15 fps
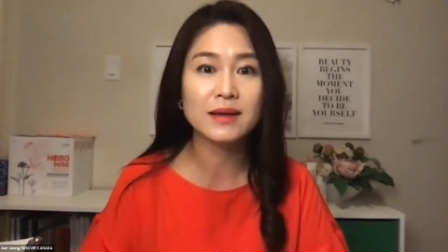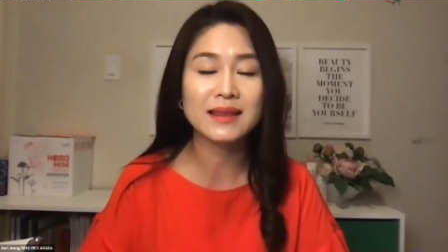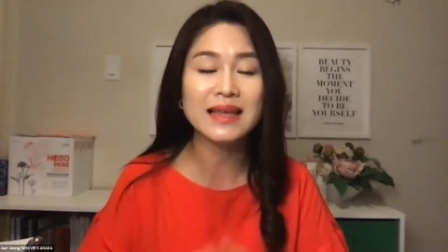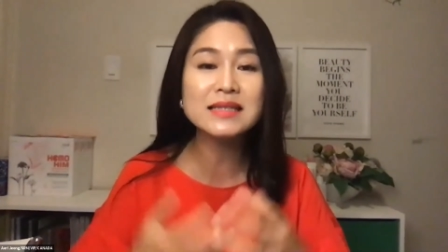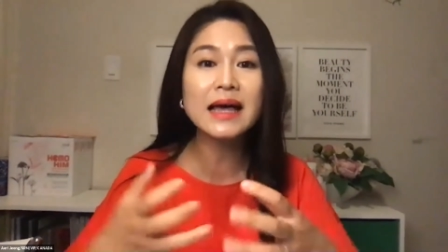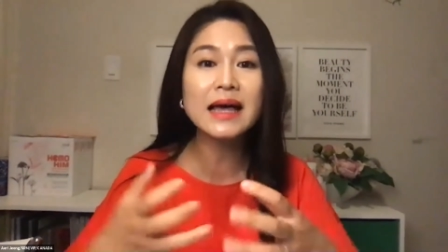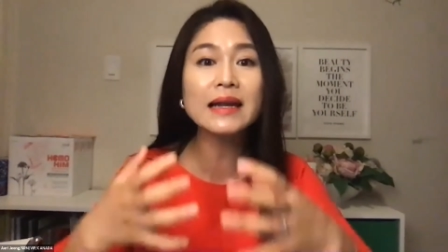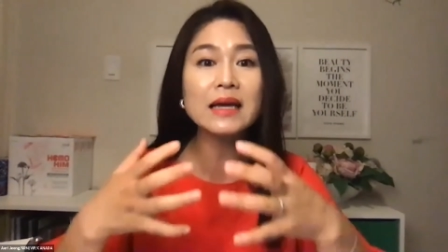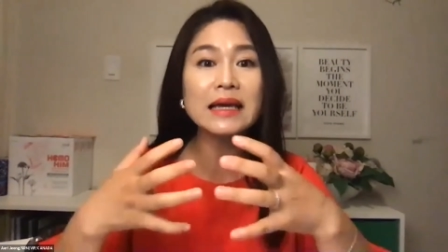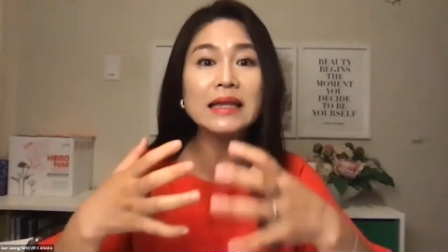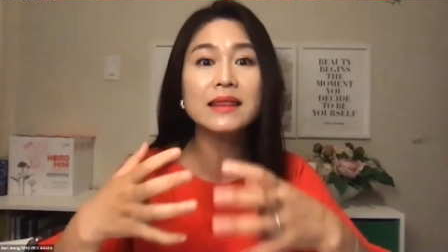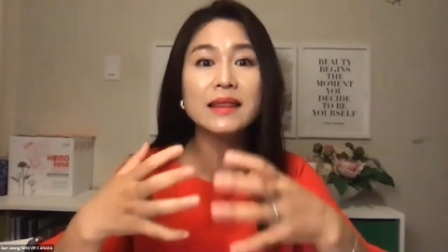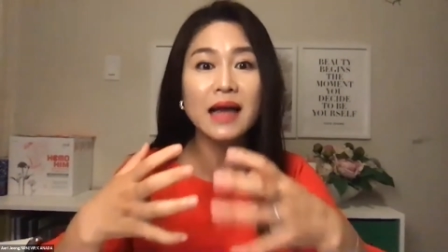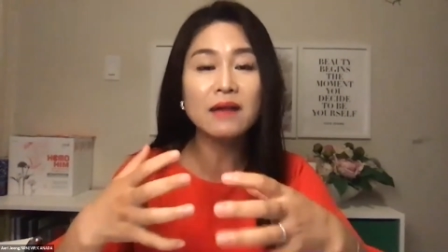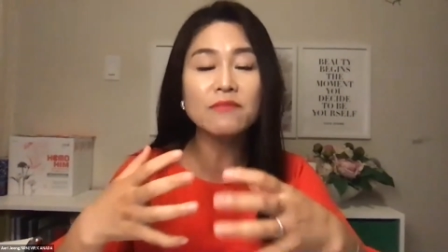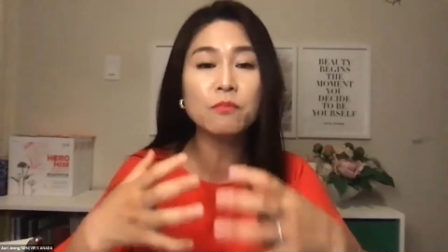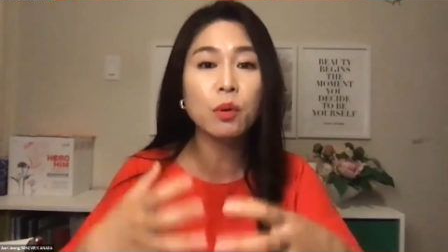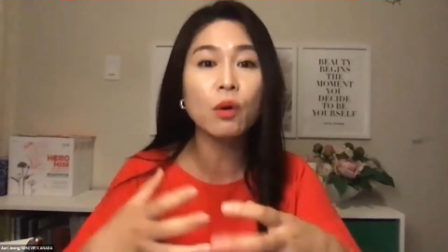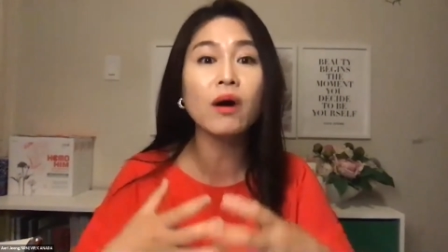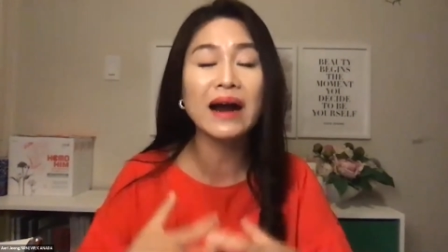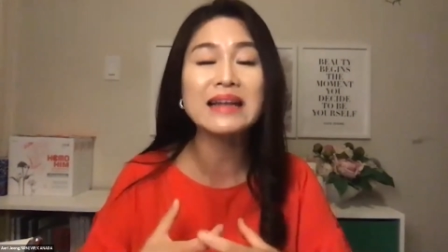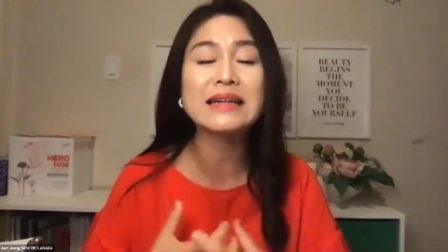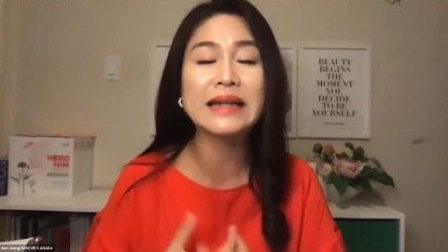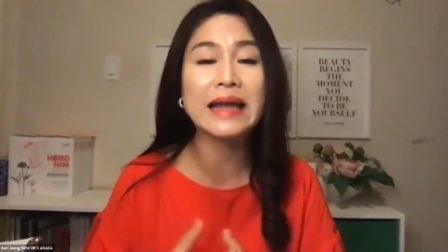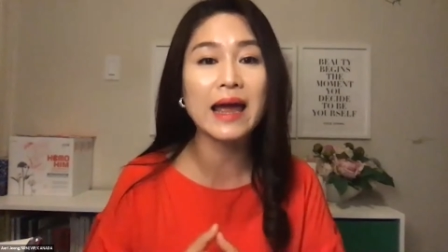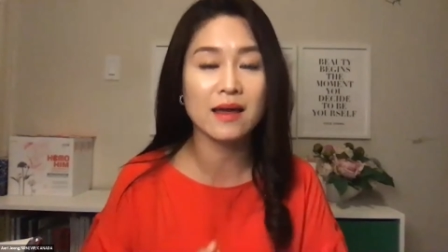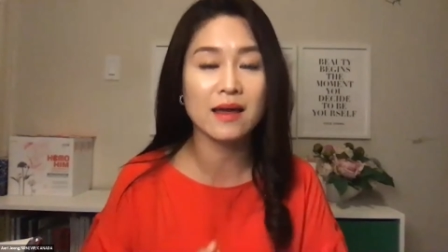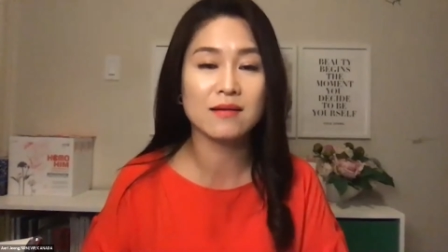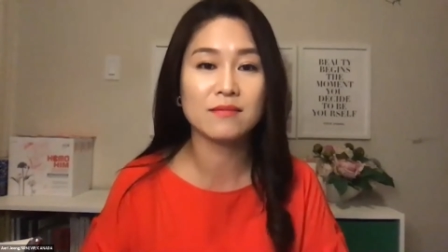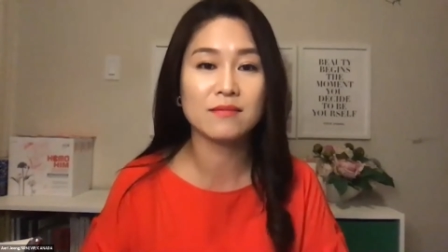That's kind of enough per a day.